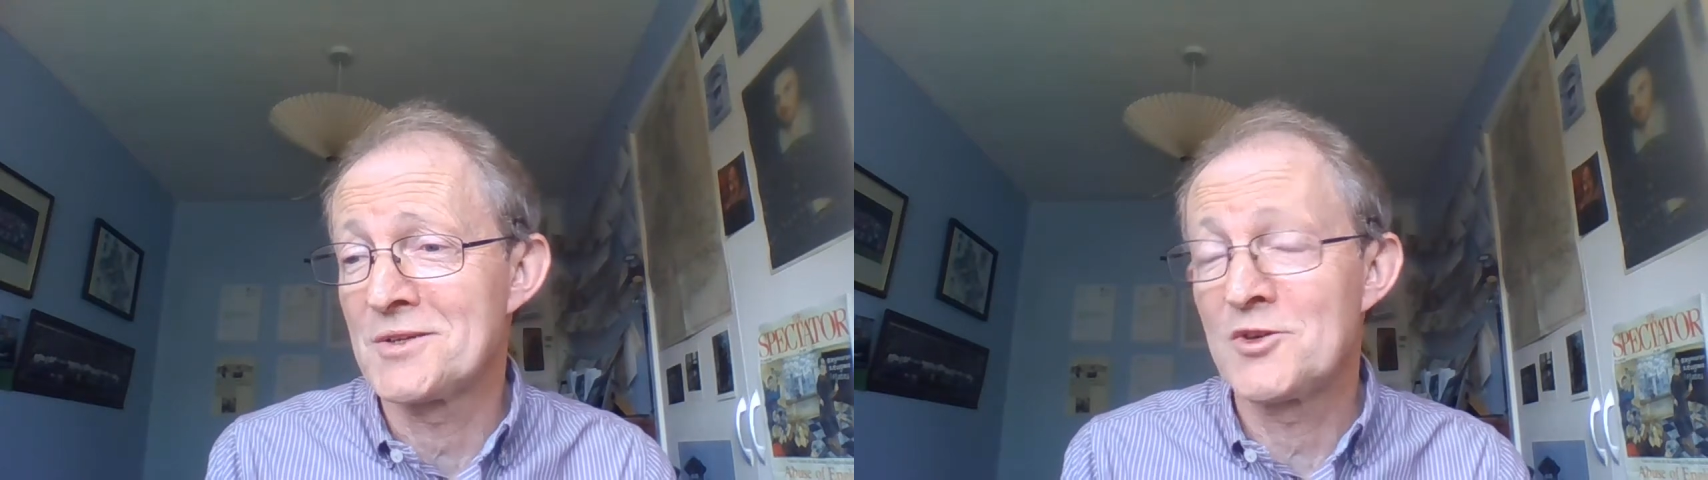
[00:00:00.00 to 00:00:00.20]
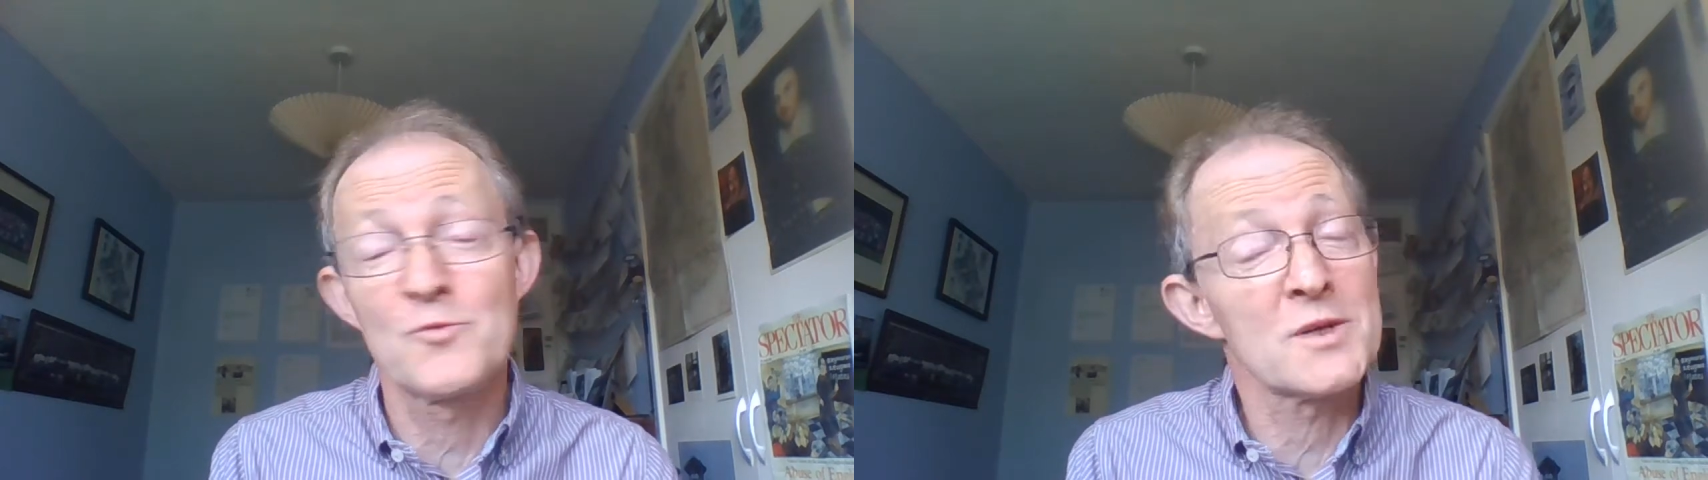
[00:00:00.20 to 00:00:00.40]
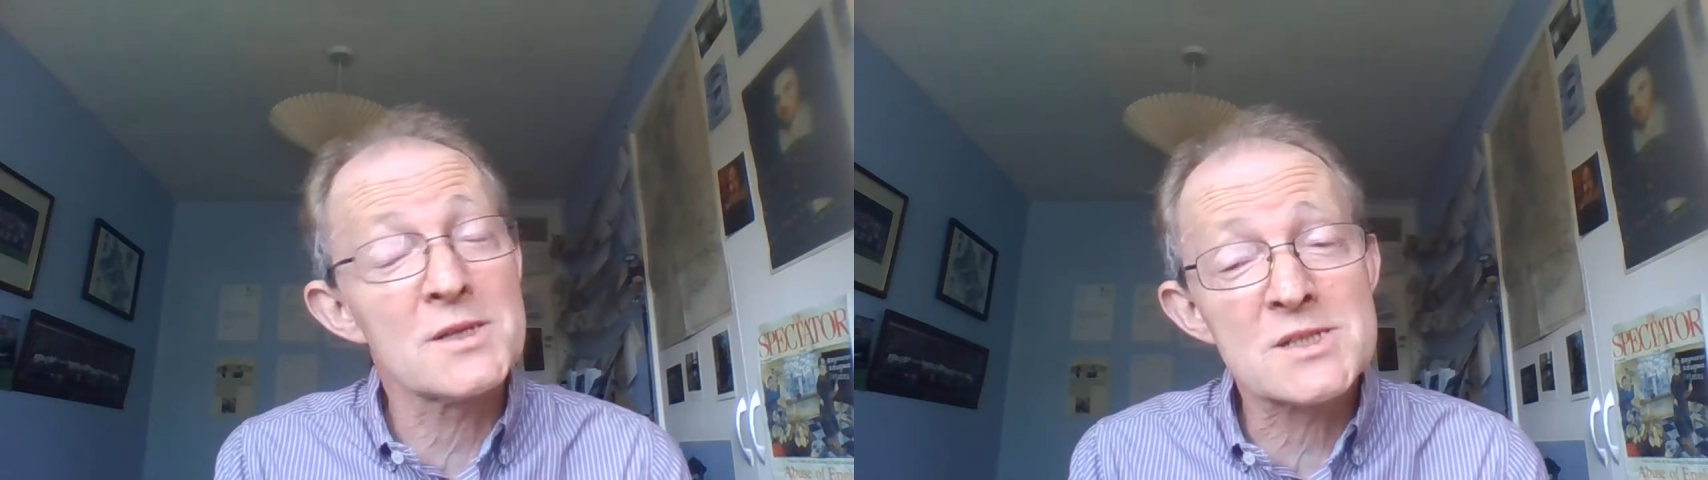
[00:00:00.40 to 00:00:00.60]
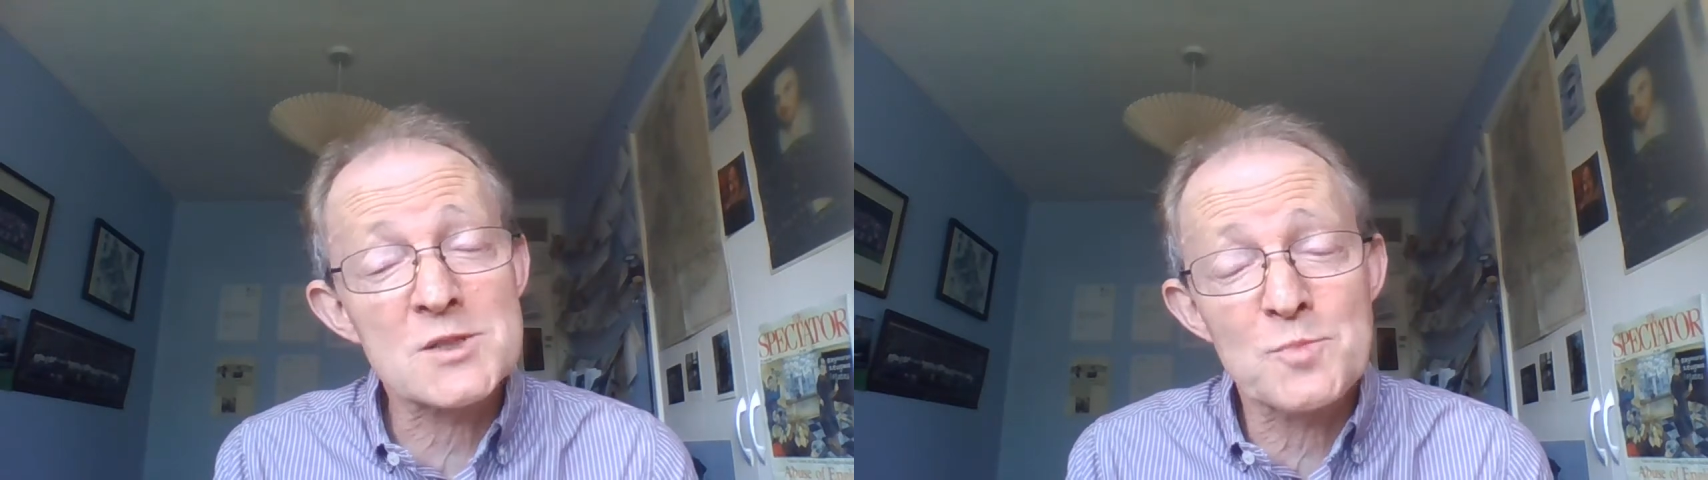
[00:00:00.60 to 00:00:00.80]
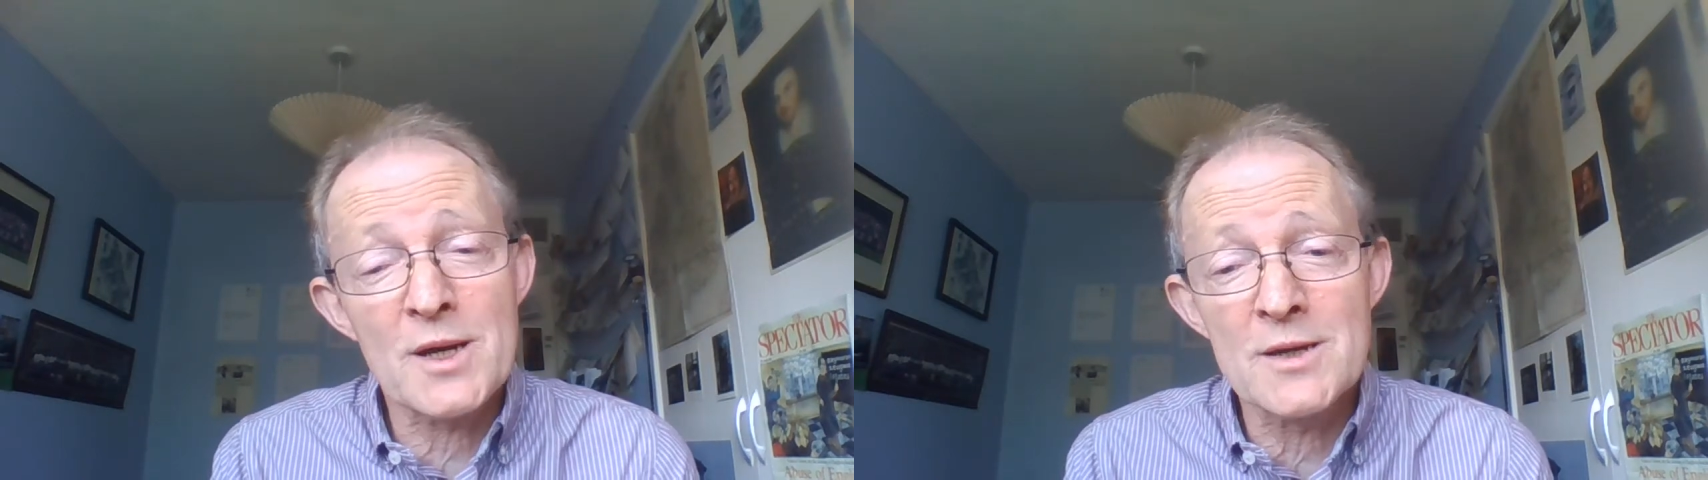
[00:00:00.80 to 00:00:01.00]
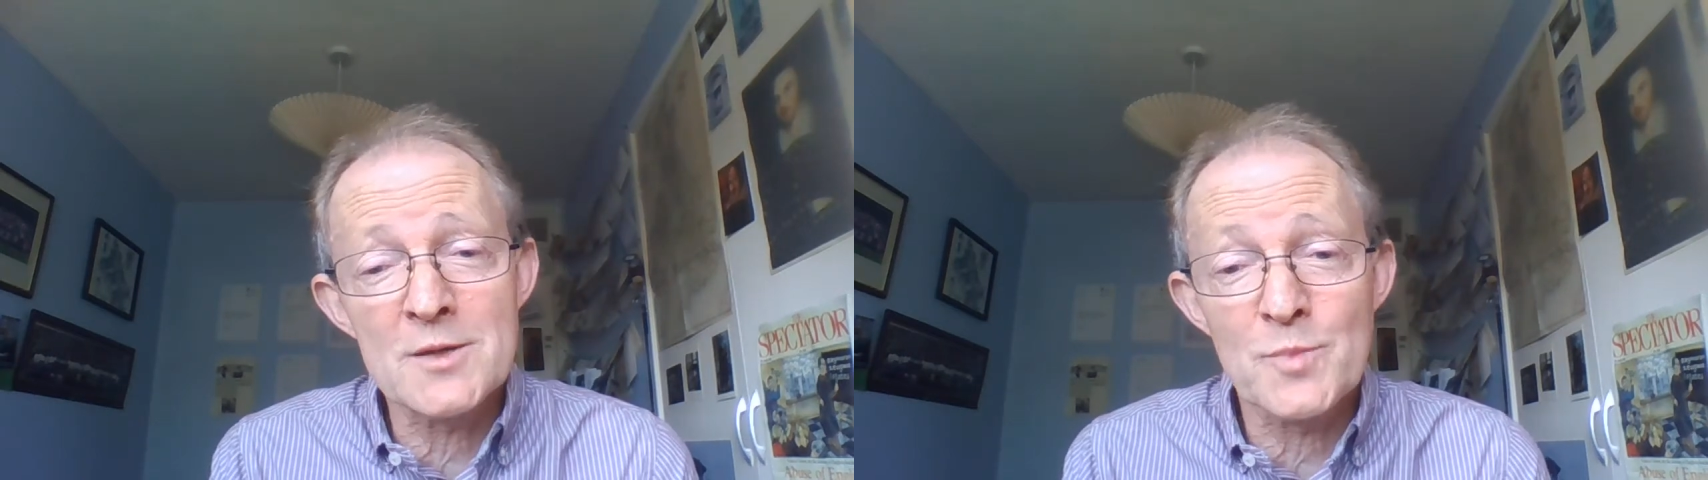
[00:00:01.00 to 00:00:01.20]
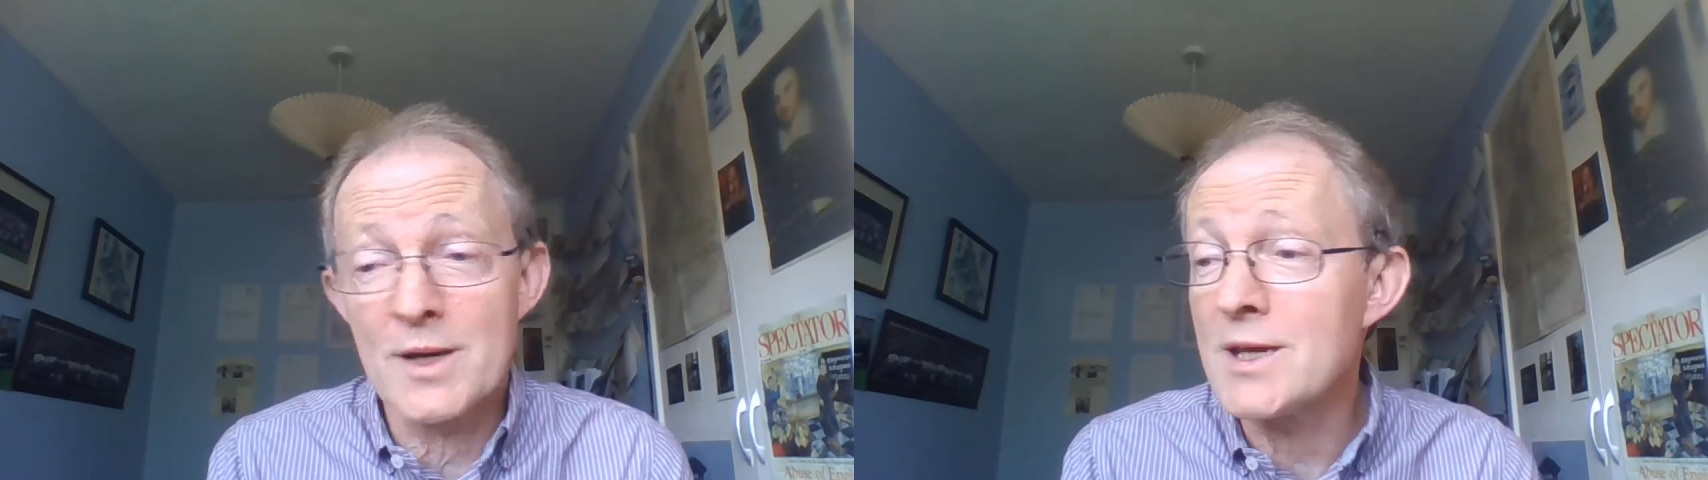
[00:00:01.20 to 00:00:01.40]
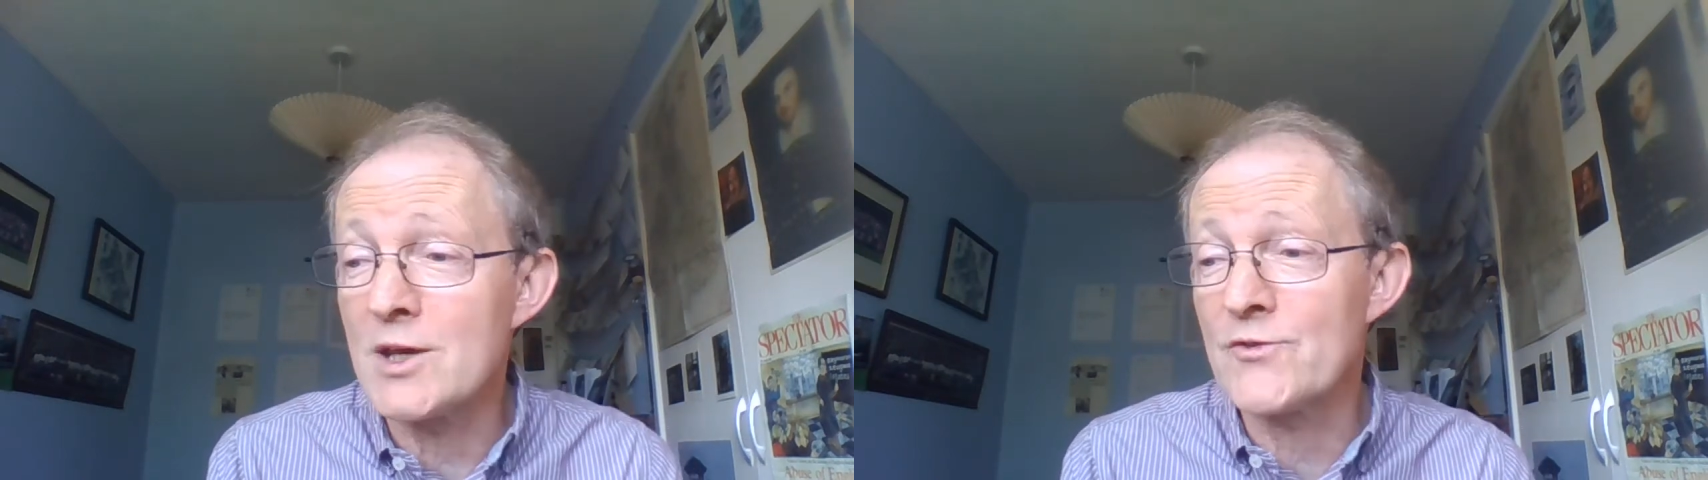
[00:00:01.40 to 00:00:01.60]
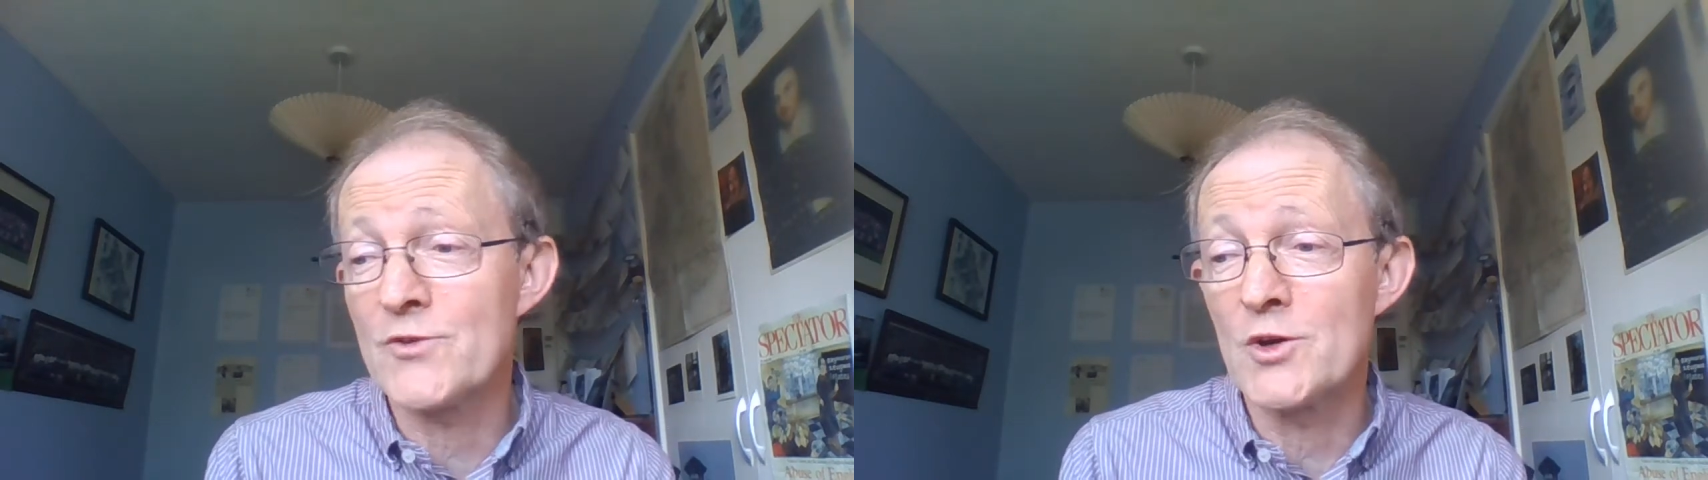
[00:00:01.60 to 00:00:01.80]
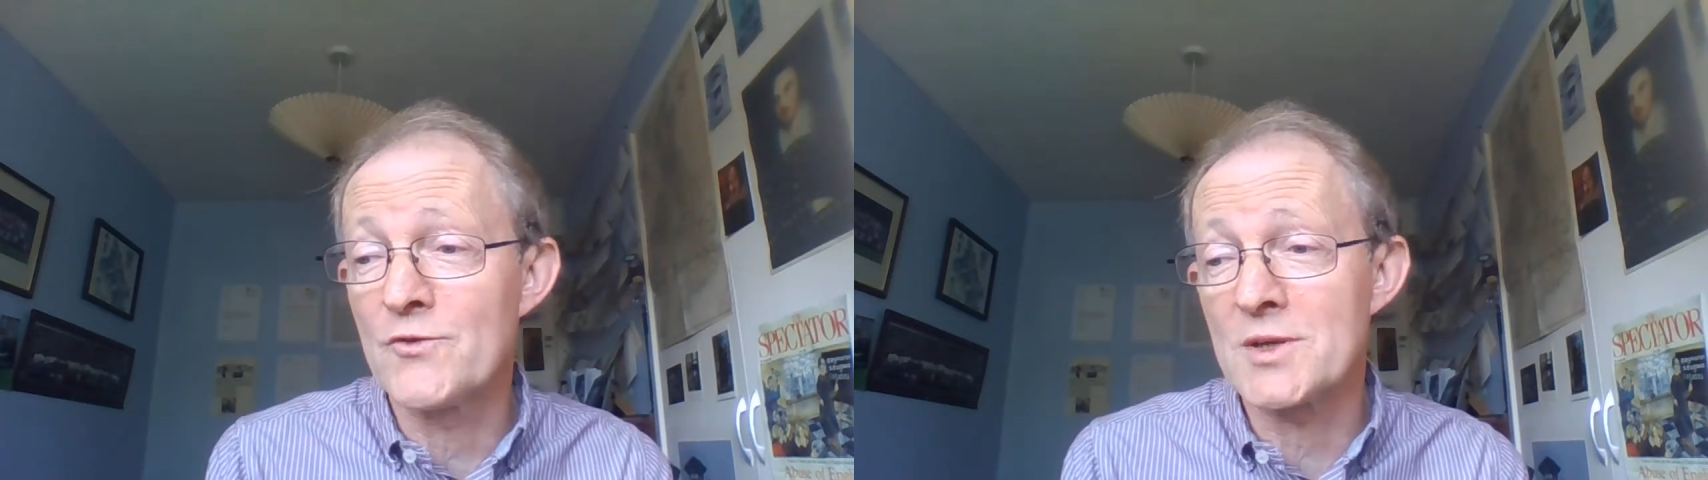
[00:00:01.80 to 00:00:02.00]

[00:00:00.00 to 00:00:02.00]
who've been inspired by If over